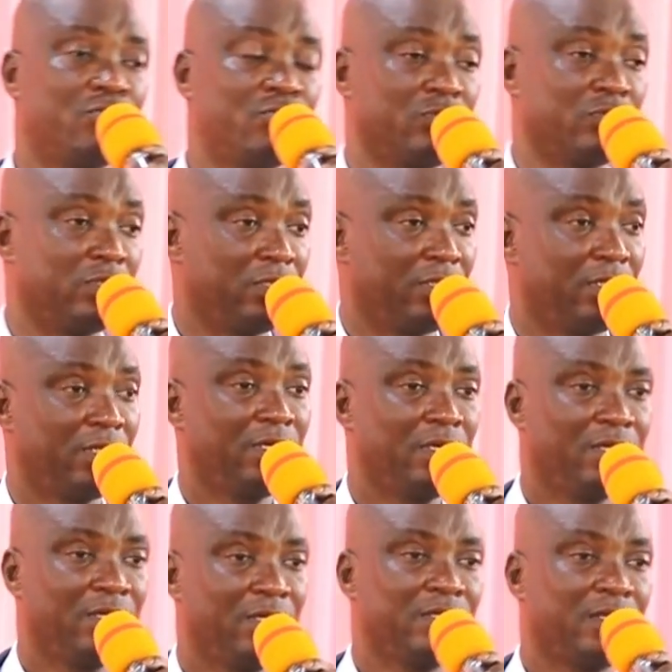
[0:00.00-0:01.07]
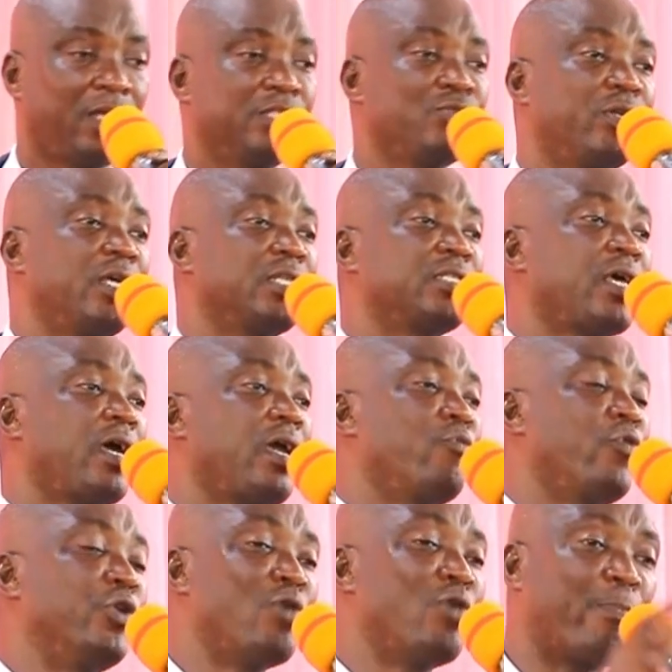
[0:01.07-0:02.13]
on, that is not the
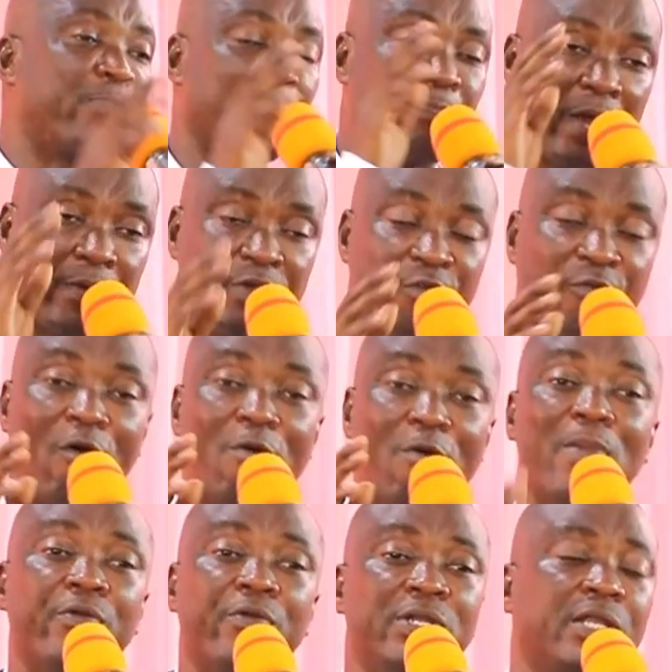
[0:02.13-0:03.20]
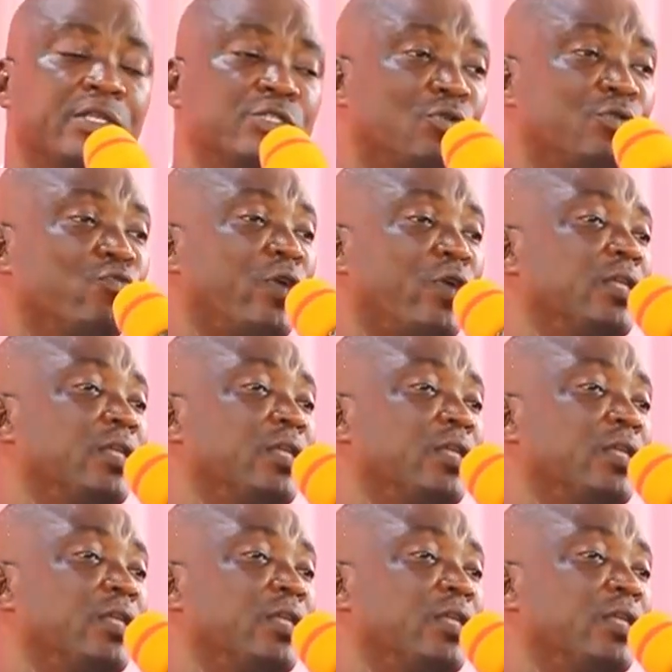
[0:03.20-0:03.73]
time when you are preparing for marriage. That is not